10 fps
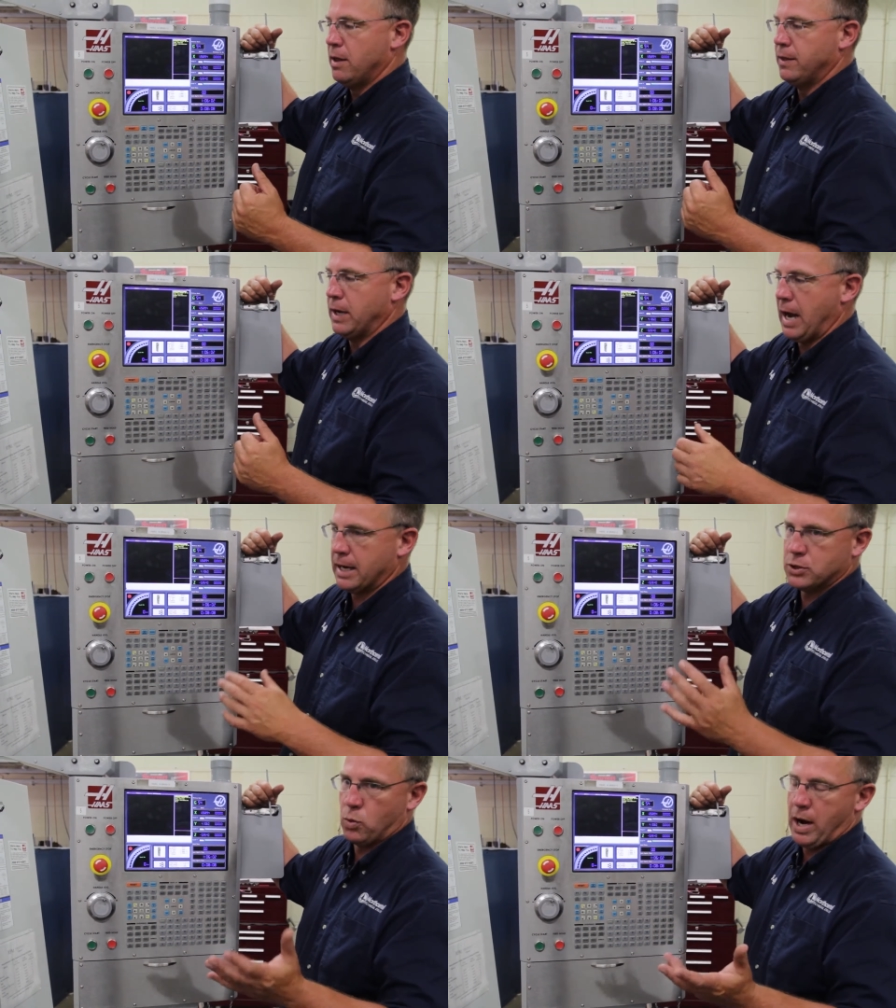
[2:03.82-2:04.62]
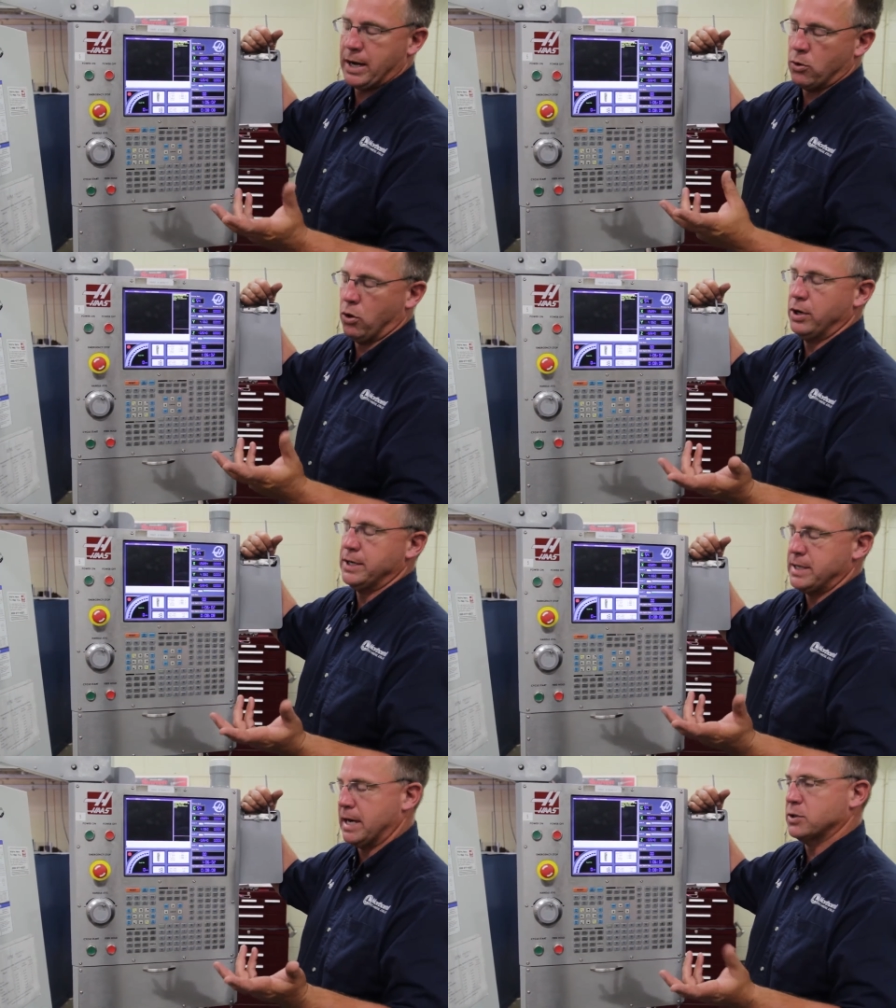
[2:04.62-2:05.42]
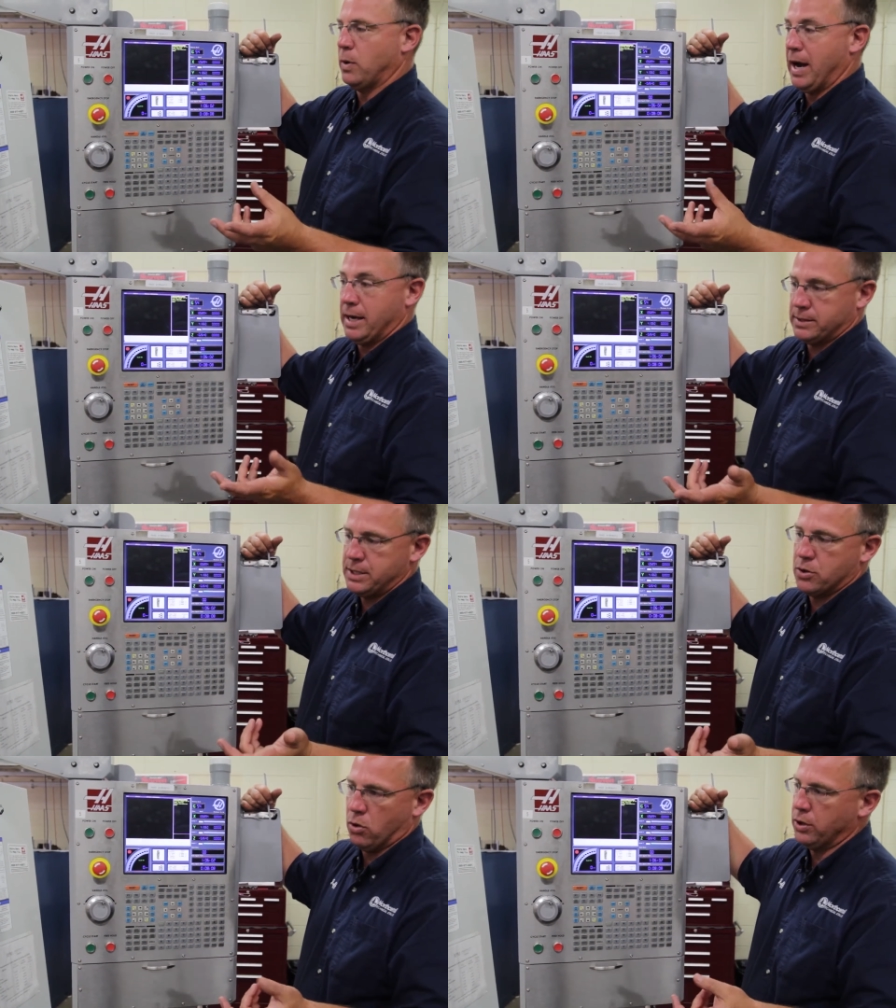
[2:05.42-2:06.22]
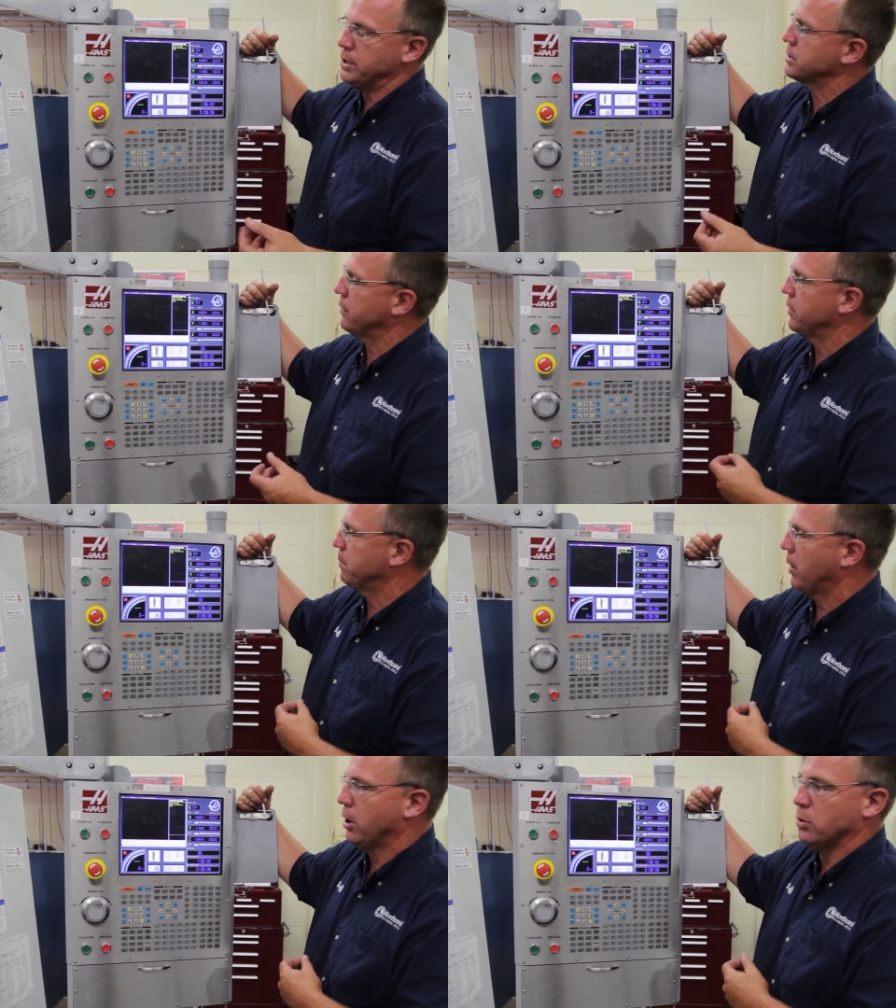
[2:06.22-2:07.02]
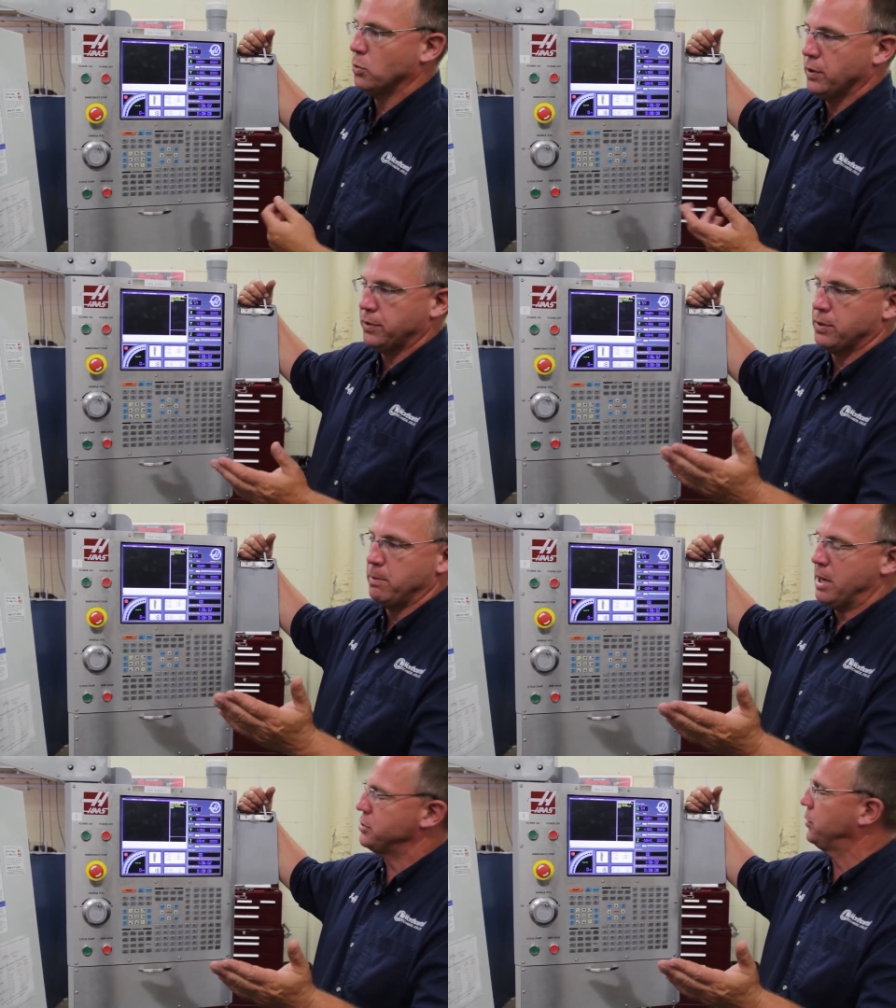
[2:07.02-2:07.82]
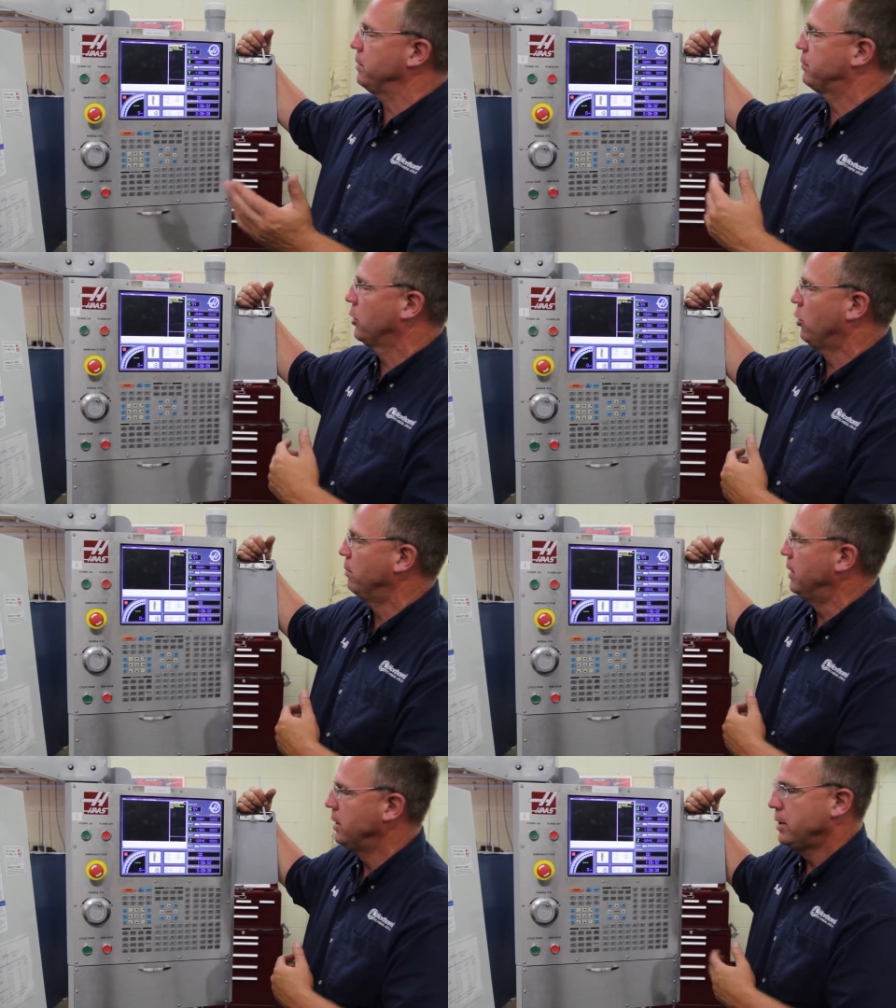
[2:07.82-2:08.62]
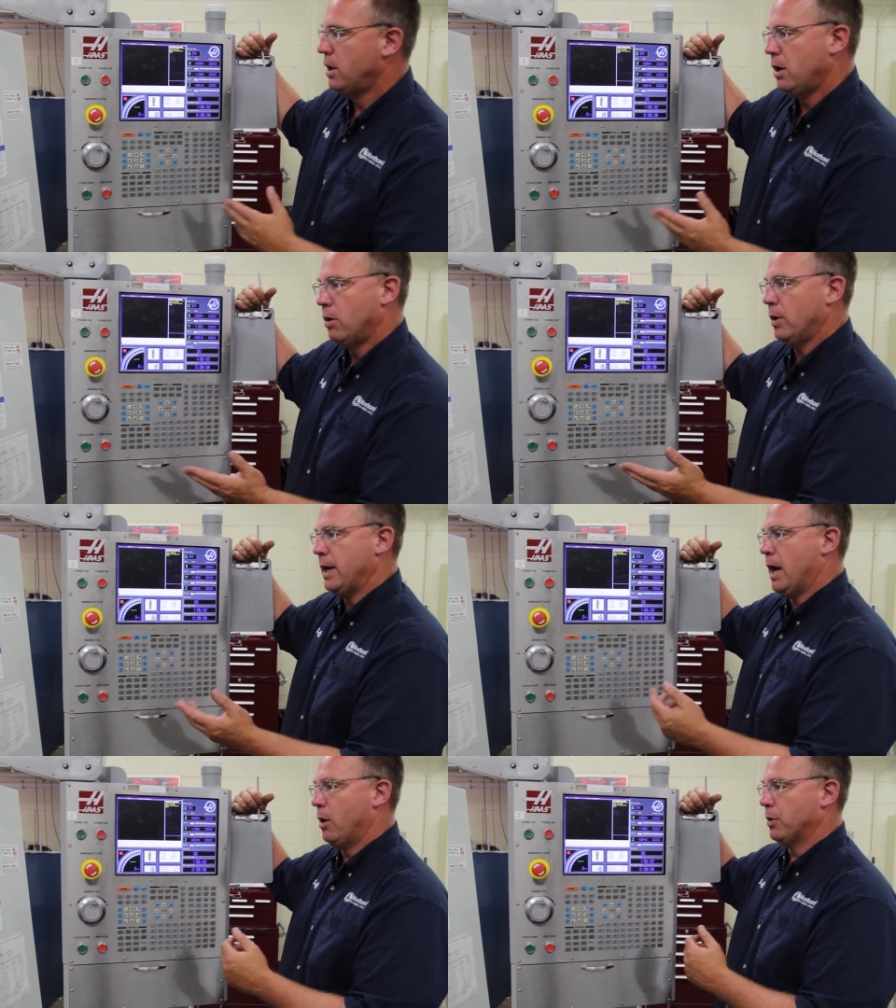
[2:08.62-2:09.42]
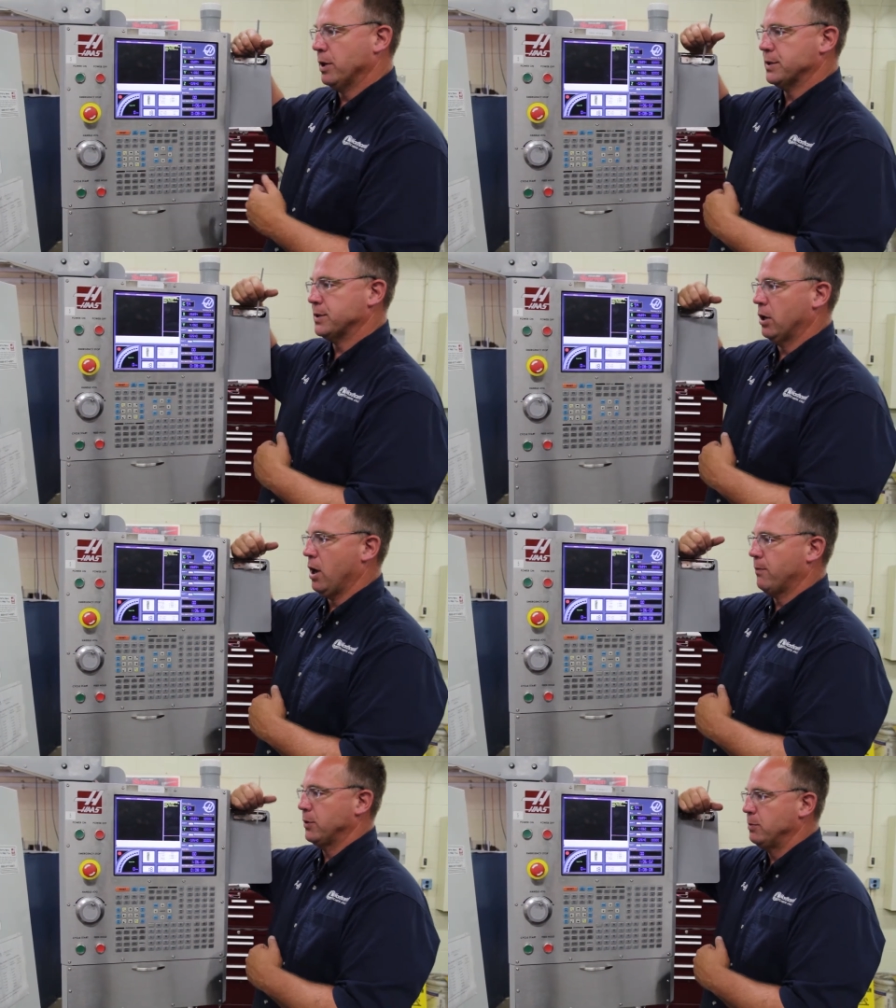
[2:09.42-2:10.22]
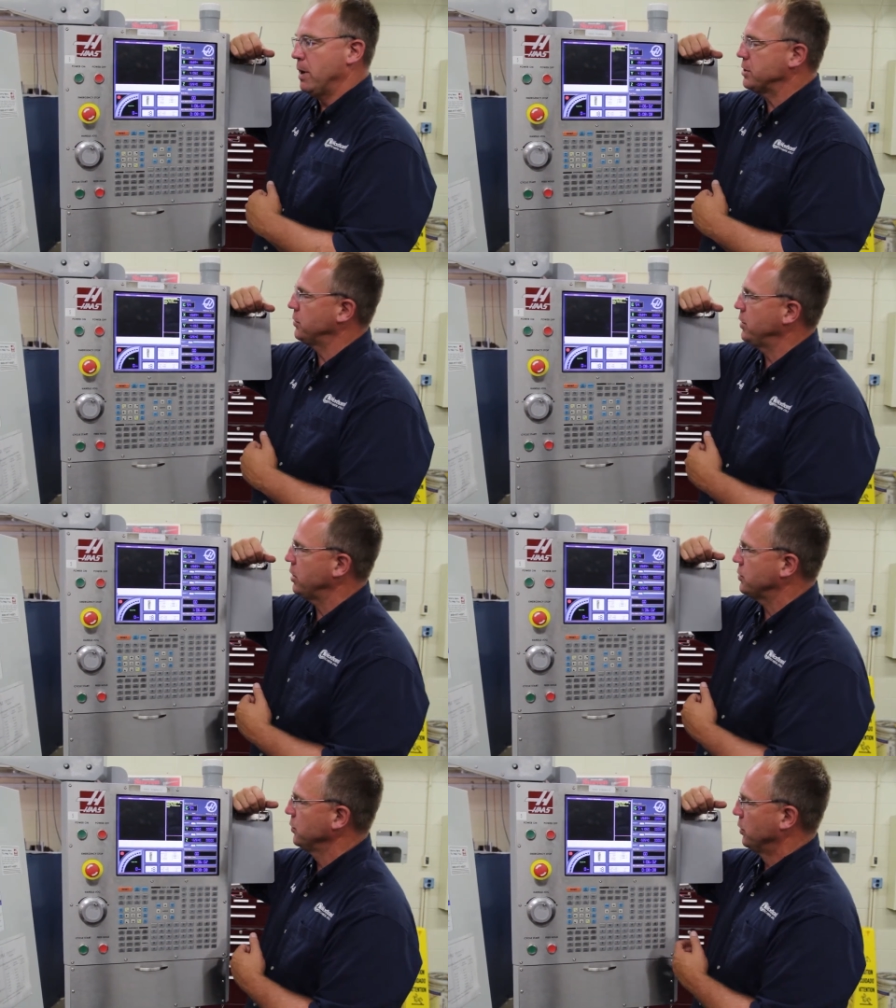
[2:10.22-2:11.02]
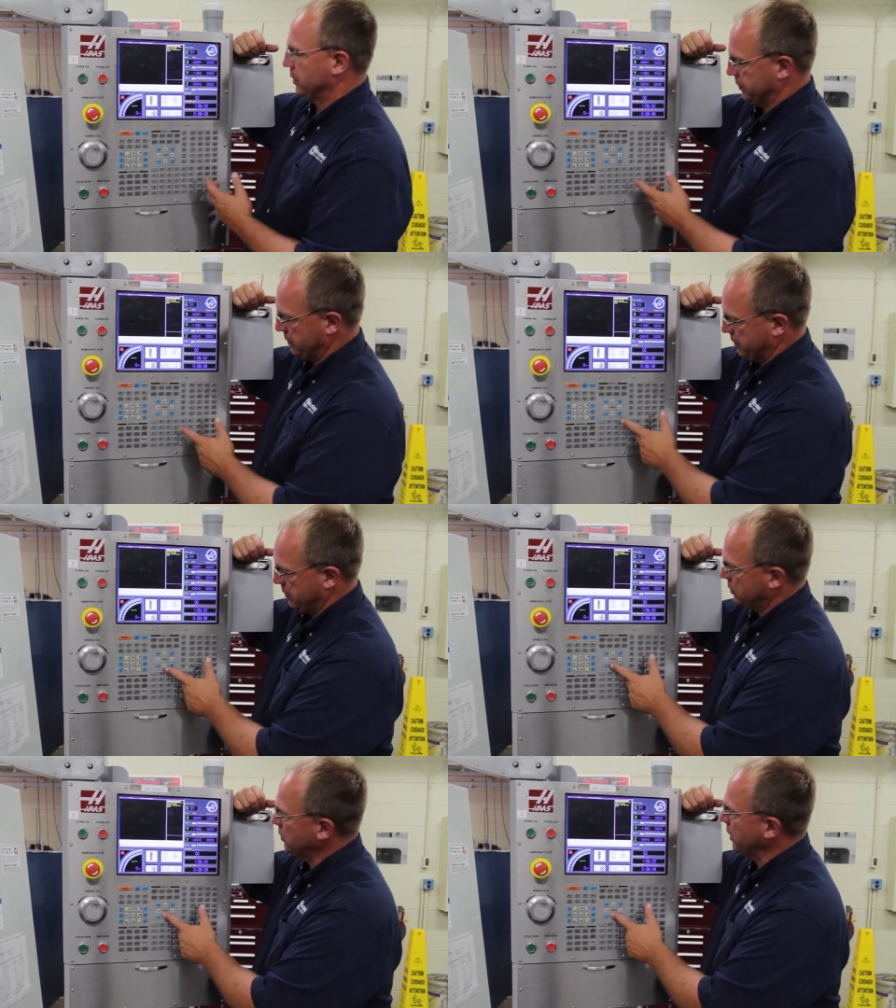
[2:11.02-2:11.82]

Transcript: the XY coordinates, X, Y, and Z coordinates of your part with the measuring probe. Right now we're going to start off with measuring our tools. So